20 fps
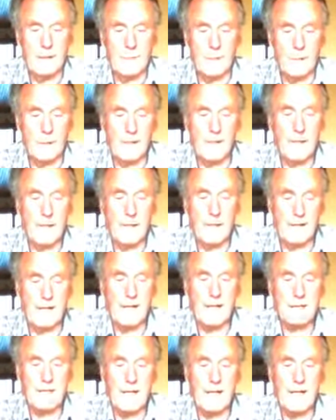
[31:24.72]
One of the
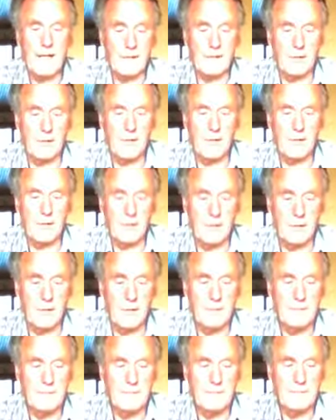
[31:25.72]
events I thoroughly
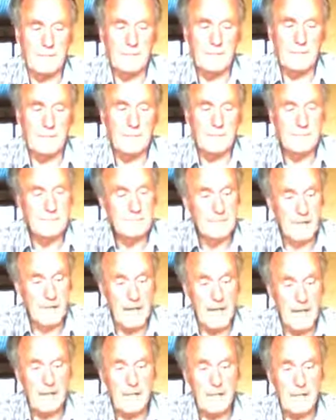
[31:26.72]
enjoyed
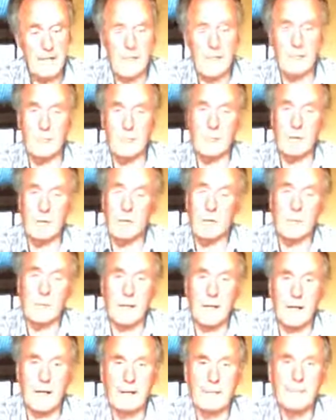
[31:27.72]
every year was Lurgan
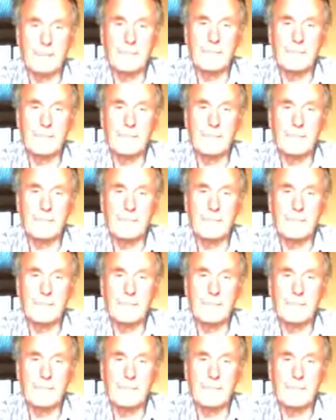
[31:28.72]
Park.